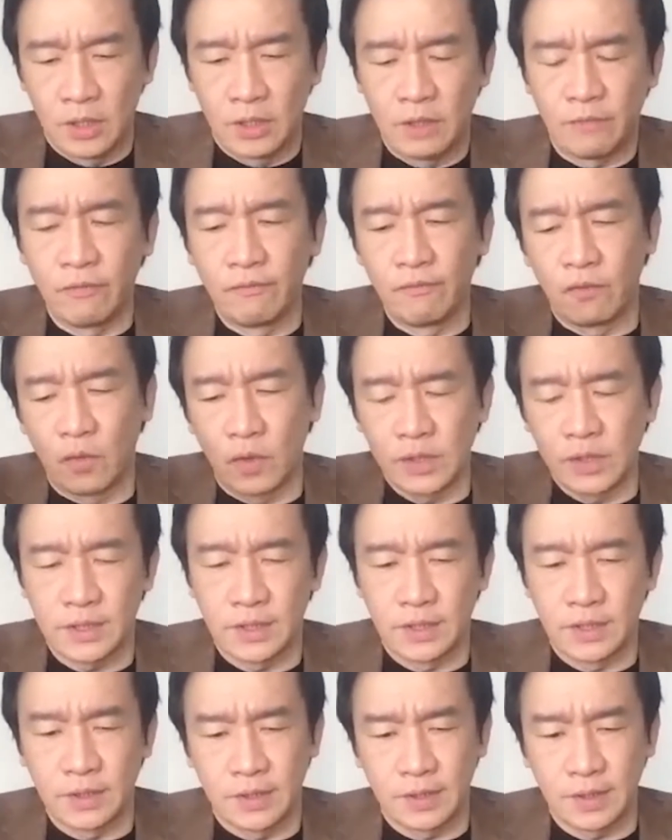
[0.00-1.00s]
different
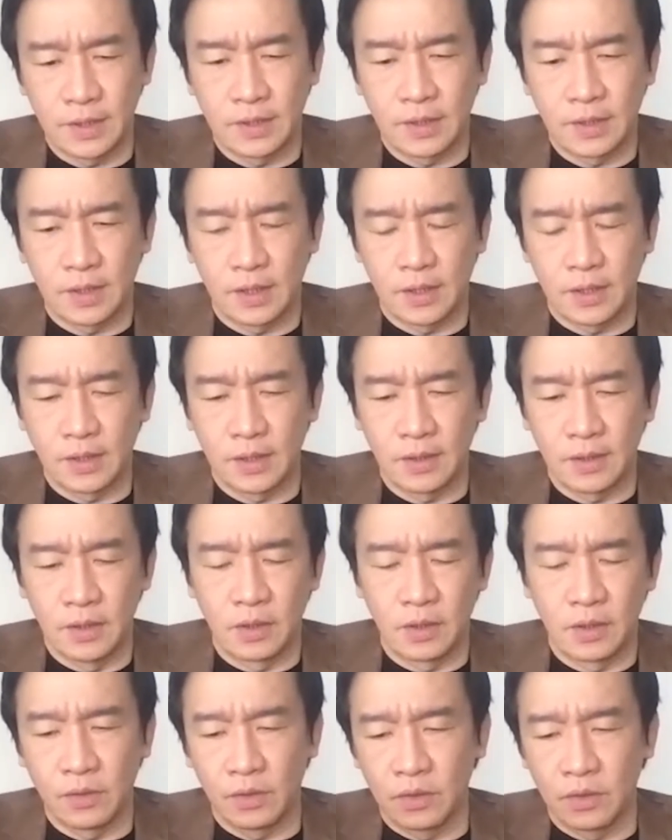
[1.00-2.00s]
voices, and and
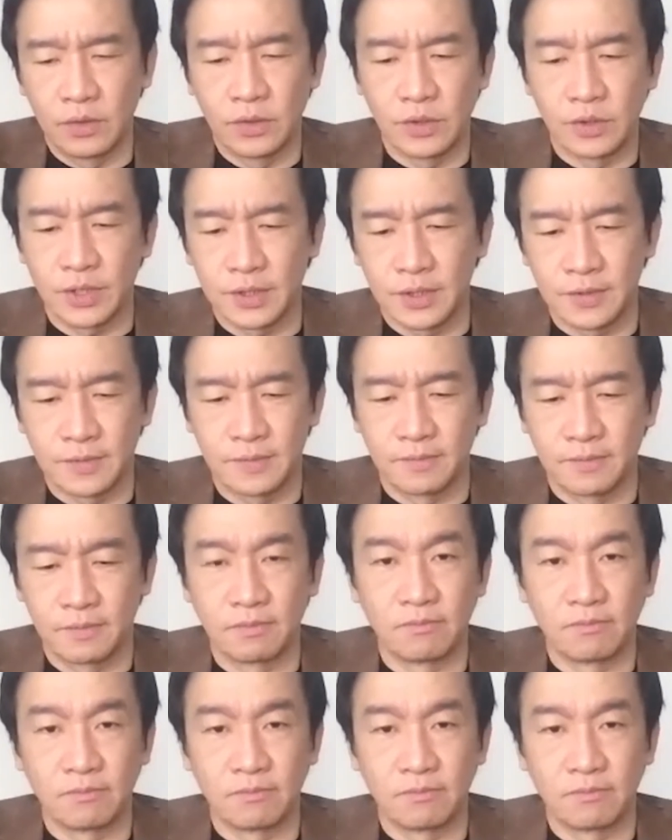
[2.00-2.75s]
you know you couldn't just